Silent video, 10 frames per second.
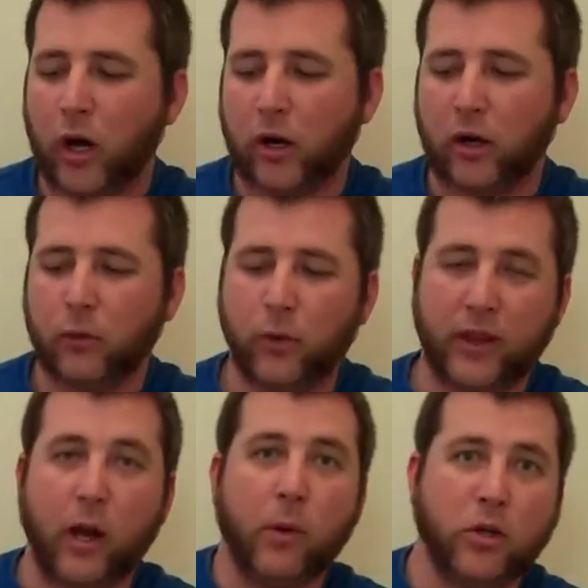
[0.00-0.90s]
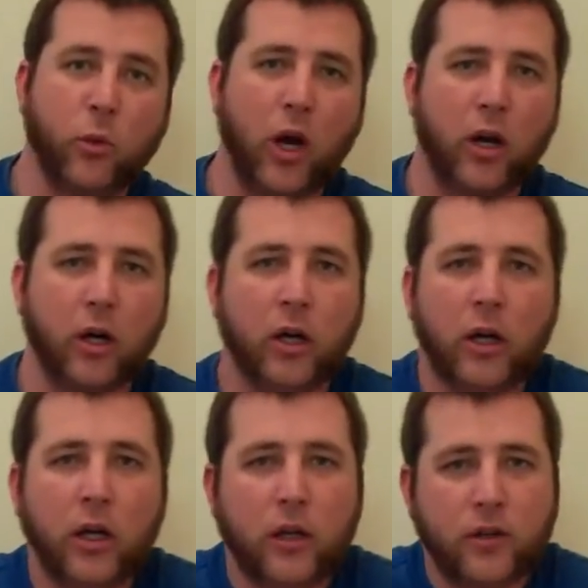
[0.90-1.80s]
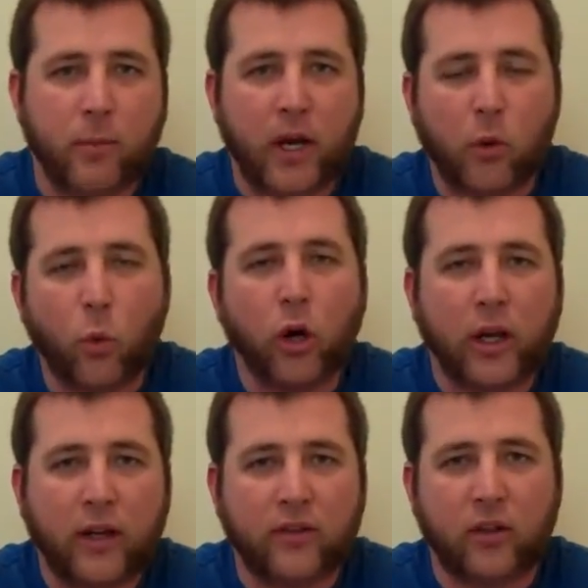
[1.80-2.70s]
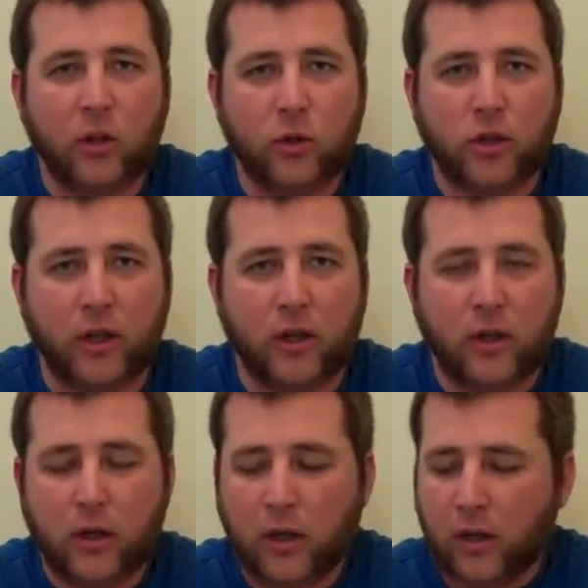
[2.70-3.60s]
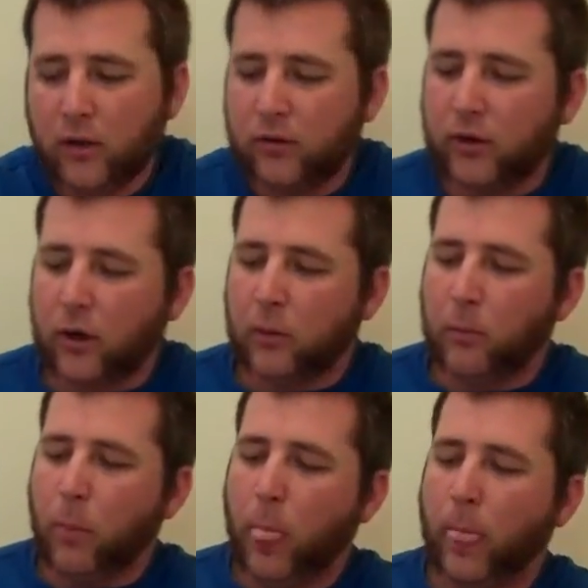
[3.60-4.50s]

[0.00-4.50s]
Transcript: water, with how much water, to make a working solution. So